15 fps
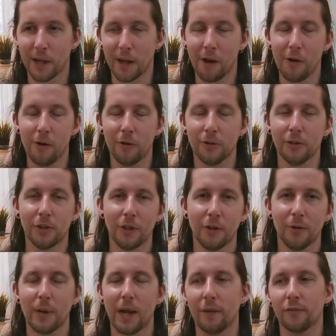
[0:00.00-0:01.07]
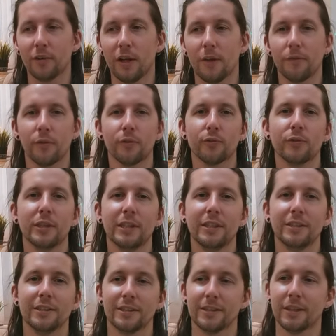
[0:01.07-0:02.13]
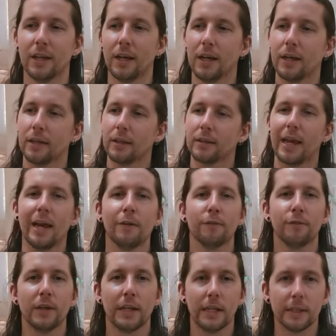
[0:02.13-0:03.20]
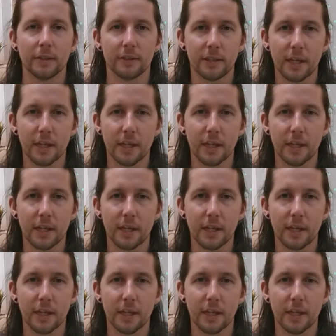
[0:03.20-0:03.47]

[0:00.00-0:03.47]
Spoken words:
like, oh, you know, we have to love the trees, and they have feelings.